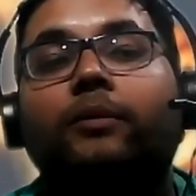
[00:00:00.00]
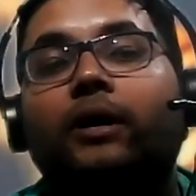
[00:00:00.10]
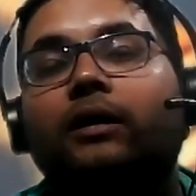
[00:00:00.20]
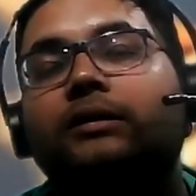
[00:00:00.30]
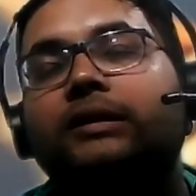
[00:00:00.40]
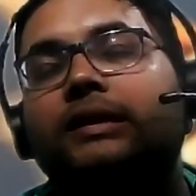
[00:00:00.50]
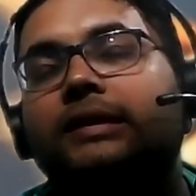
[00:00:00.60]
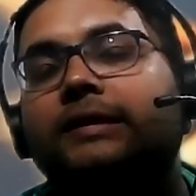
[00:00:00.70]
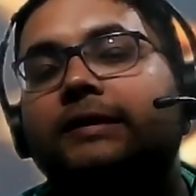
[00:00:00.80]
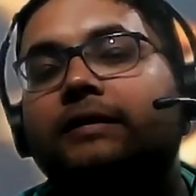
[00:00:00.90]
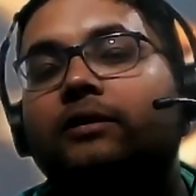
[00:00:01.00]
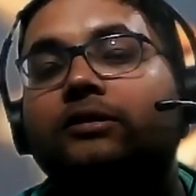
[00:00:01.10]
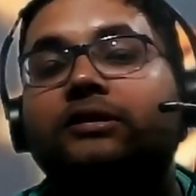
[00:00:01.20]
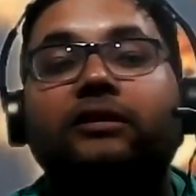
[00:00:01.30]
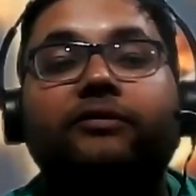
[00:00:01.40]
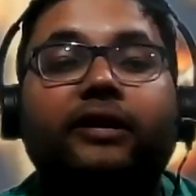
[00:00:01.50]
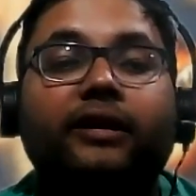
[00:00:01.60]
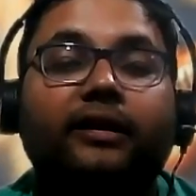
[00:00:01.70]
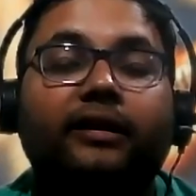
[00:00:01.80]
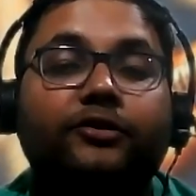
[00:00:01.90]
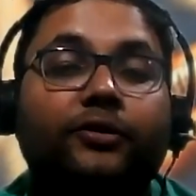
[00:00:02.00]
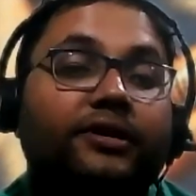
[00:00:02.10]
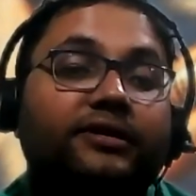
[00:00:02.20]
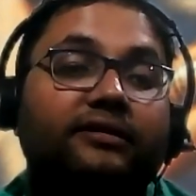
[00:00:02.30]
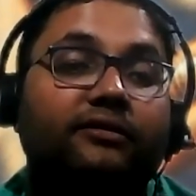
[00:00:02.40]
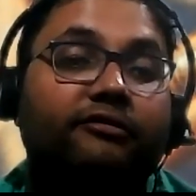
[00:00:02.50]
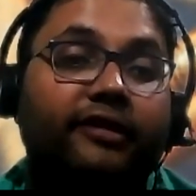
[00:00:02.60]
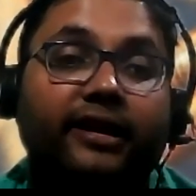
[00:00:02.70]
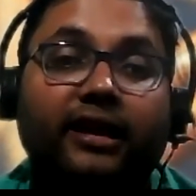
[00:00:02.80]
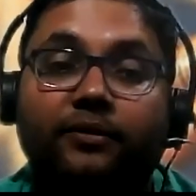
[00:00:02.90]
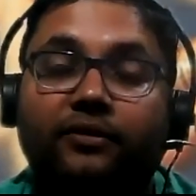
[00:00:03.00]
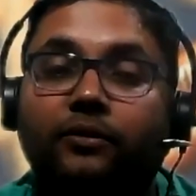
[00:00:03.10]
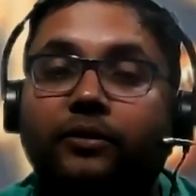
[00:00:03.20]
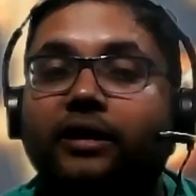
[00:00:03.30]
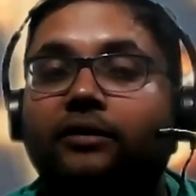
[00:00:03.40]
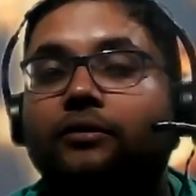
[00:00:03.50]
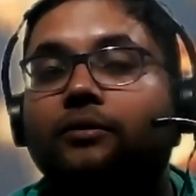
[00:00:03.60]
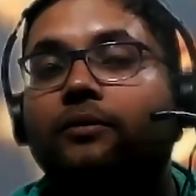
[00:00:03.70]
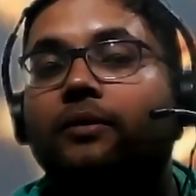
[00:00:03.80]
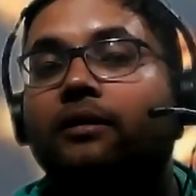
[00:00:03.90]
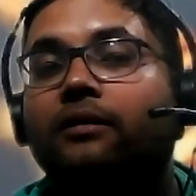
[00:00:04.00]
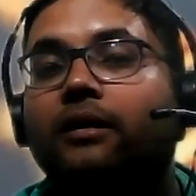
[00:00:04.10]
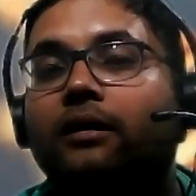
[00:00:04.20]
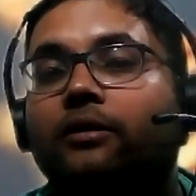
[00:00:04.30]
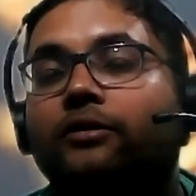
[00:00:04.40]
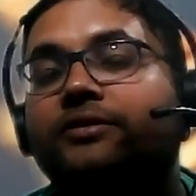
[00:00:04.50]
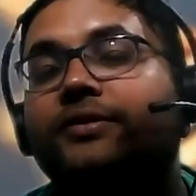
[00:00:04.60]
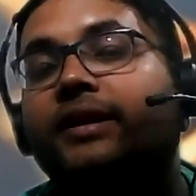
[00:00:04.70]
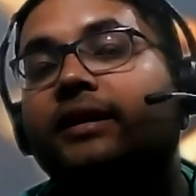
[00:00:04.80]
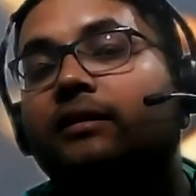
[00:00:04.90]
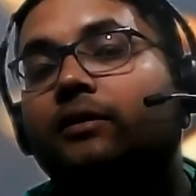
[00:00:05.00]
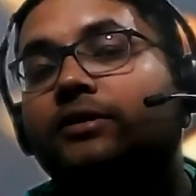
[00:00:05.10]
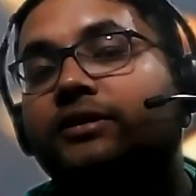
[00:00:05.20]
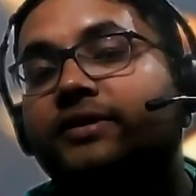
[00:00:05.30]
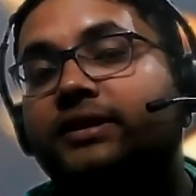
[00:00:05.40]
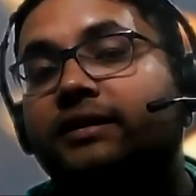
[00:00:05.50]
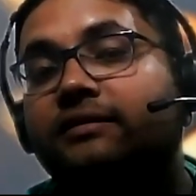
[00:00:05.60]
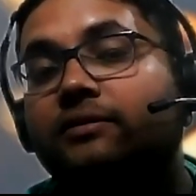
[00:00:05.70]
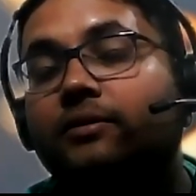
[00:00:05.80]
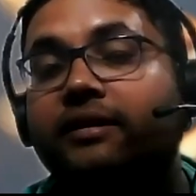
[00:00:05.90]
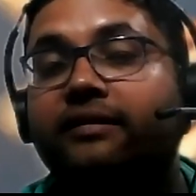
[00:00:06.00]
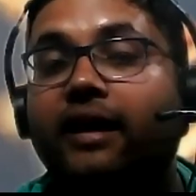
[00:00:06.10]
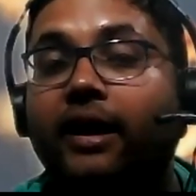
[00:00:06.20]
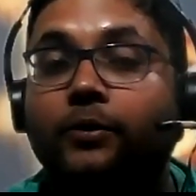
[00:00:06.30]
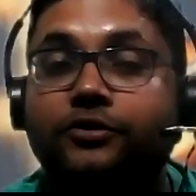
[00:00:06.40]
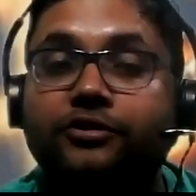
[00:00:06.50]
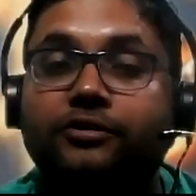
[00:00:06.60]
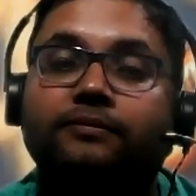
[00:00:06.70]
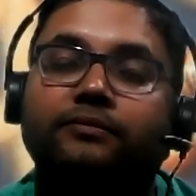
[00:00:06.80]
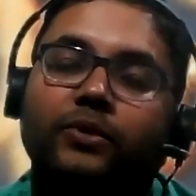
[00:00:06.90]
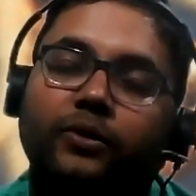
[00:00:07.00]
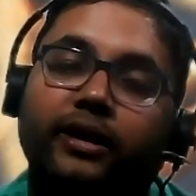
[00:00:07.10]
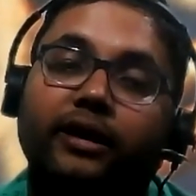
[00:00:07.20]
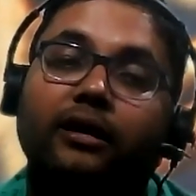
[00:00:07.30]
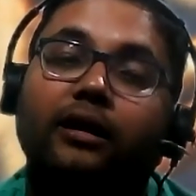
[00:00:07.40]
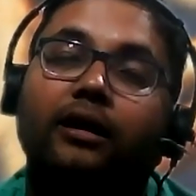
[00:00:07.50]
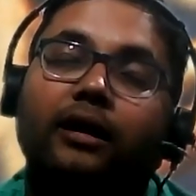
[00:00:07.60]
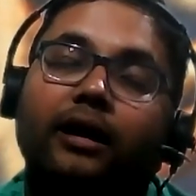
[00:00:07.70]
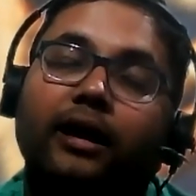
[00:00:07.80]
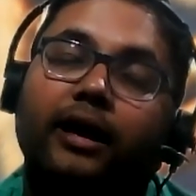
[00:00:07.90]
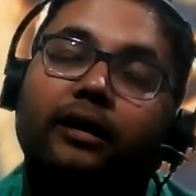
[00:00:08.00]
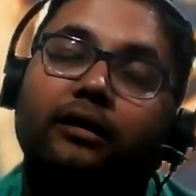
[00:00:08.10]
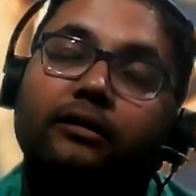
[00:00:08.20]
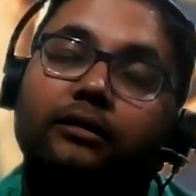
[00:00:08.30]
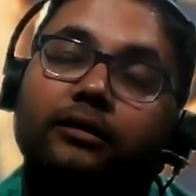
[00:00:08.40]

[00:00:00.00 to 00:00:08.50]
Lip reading: part, longevity in Jyotish is of three types. Okay, so longevity is known as Ayush. Okay, and